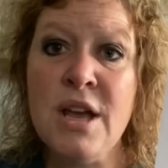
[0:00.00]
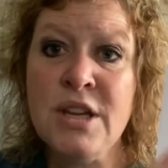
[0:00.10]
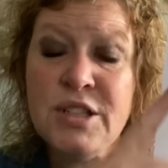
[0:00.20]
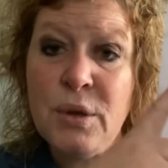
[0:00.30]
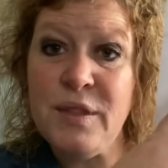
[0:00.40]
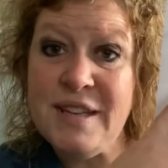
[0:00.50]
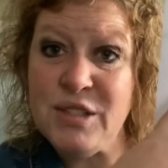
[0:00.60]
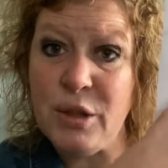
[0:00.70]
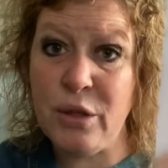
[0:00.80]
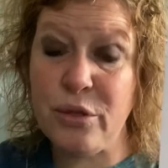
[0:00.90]
So
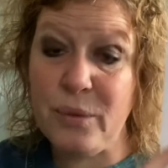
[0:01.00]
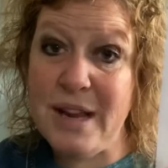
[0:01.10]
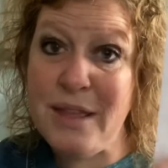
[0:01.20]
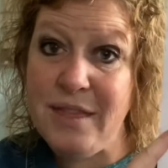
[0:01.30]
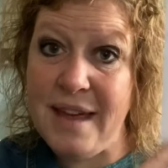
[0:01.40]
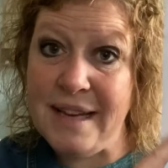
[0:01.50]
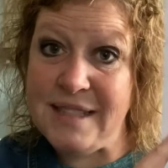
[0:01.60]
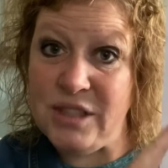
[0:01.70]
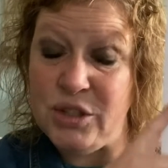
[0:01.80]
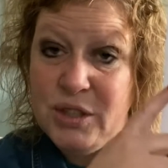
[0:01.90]
these are the 3
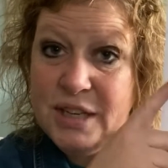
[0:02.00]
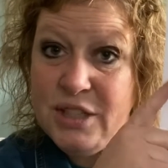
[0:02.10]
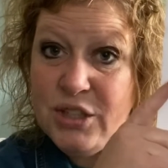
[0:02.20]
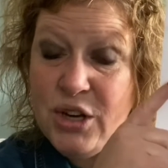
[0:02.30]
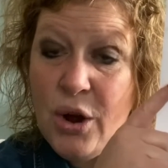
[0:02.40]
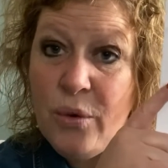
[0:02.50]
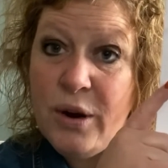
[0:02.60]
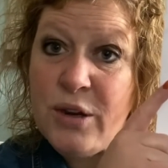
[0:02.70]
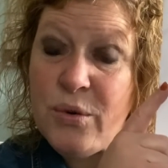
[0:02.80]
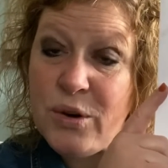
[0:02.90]
things that you need to
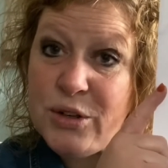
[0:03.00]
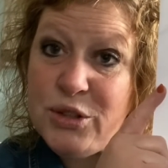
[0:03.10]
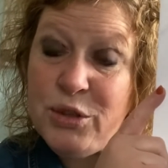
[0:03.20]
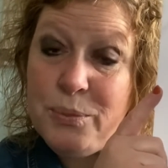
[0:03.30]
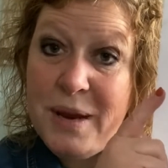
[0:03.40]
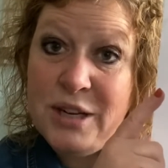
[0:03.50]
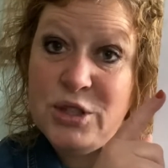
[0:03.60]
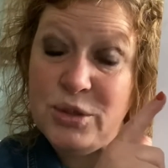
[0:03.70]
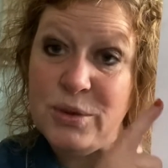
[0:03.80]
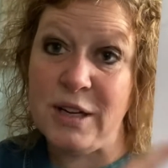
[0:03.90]
know in order to make
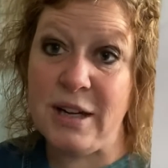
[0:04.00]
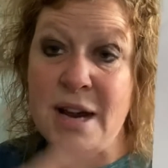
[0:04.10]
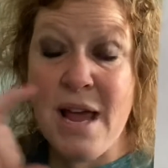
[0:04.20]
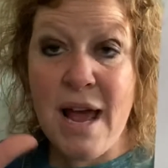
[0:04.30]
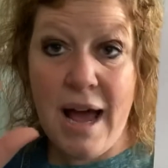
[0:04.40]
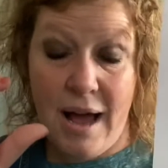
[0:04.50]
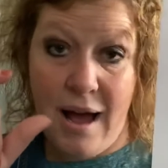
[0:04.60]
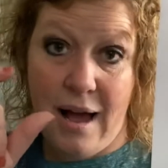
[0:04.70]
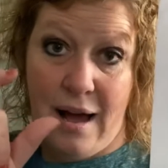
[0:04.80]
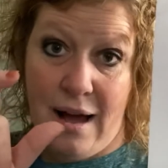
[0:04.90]
sure
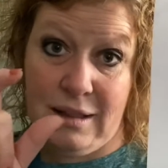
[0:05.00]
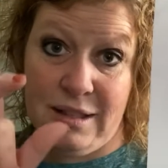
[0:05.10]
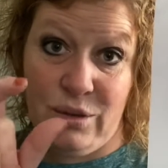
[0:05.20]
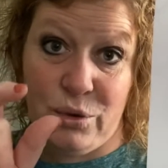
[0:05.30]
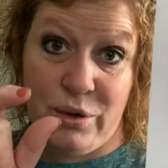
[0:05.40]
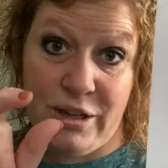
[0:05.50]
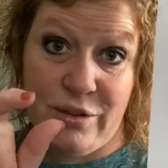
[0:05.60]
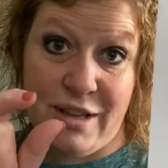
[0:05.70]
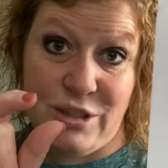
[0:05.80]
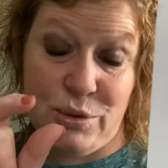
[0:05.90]
a little
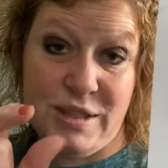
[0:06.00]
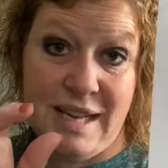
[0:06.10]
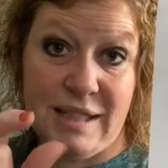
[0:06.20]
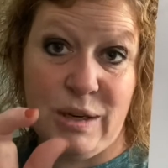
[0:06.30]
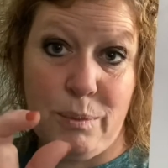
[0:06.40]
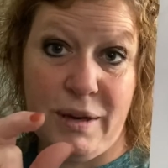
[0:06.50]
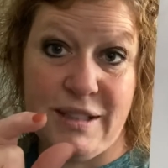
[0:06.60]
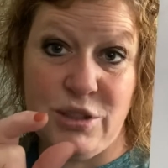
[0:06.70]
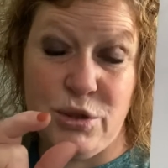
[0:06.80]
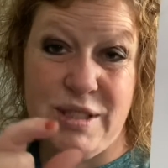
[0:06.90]
critter that you see, a little
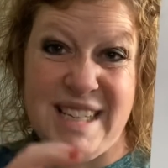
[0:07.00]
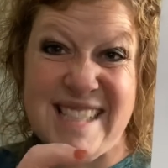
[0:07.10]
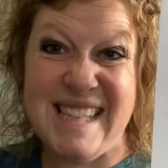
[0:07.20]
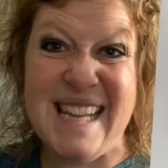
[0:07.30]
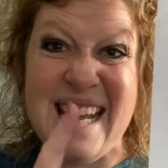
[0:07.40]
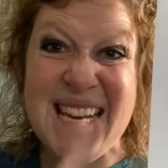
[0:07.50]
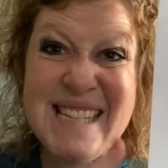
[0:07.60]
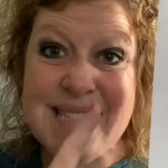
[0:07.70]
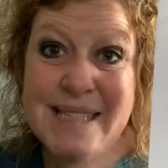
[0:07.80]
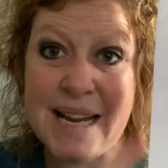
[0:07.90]
bug that you see, is in the
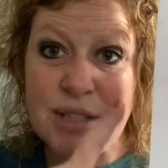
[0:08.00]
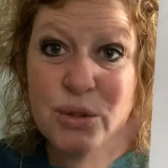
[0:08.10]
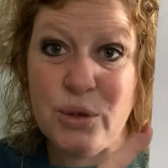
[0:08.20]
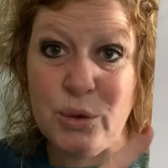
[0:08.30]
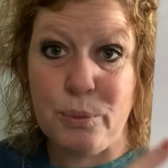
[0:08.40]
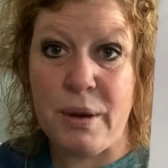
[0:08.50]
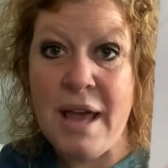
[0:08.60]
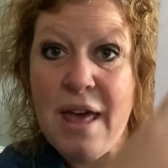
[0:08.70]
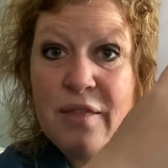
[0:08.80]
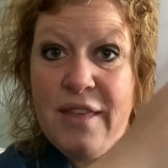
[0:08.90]
insect group.
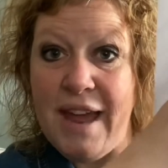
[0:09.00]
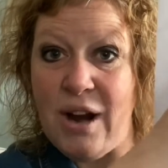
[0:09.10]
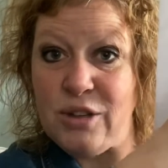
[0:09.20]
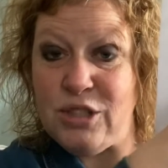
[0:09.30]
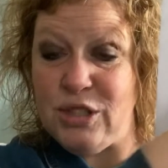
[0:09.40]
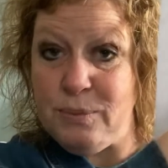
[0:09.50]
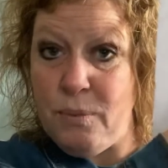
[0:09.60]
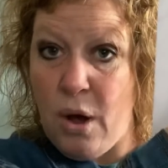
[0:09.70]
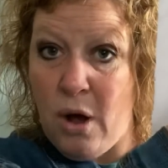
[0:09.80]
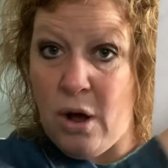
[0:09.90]
They are
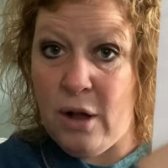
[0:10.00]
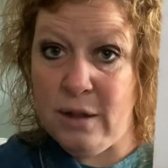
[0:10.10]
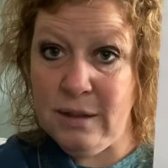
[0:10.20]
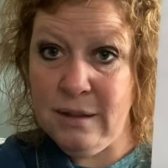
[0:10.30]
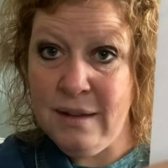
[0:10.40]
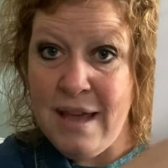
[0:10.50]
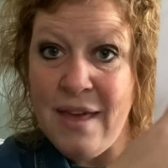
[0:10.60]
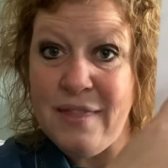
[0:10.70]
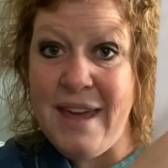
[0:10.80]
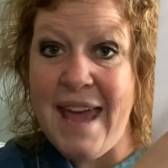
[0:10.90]
small,
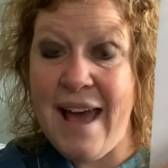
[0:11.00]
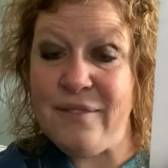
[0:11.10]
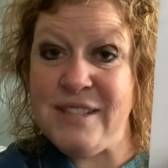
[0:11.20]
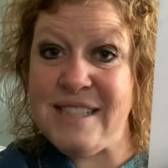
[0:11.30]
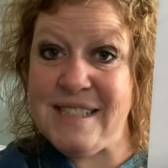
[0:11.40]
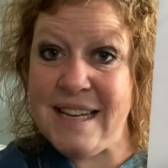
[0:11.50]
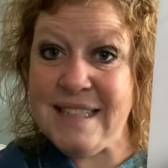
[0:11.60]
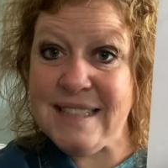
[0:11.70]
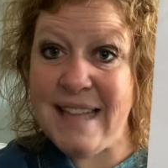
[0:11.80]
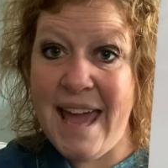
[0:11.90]
they have
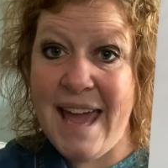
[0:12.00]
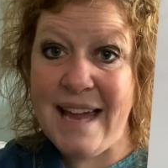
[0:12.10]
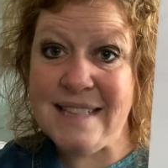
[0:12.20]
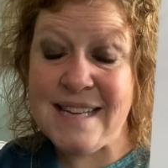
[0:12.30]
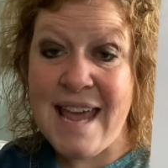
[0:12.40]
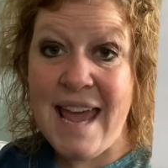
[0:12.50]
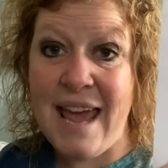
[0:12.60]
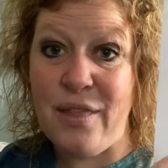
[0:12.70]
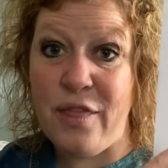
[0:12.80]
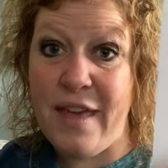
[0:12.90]
6 legs,
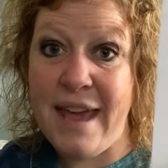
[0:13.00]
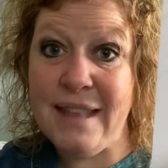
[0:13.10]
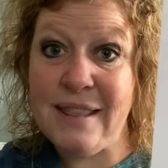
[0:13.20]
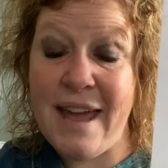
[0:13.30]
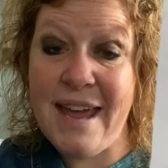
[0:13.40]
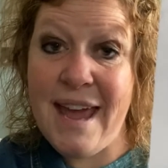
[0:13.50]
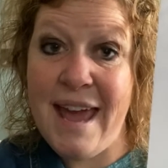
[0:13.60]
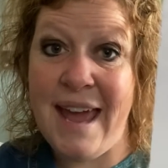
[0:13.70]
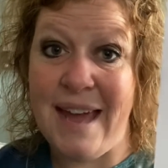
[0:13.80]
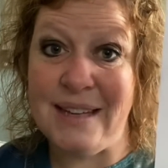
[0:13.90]
and they lay
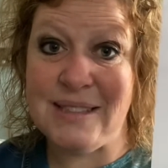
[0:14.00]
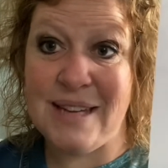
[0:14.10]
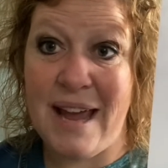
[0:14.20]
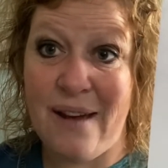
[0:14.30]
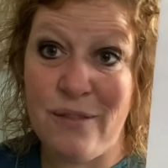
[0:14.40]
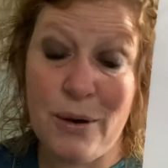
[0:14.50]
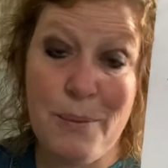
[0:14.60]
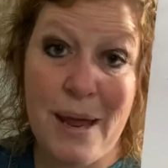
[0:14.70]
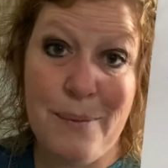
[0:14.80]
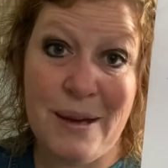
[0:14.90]
eggs to have their
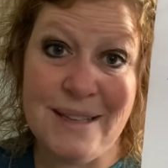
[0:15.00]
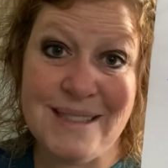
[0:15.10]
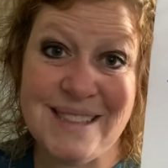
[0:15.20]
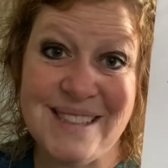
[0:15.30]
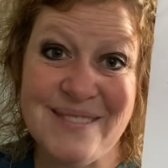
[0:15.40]
babies.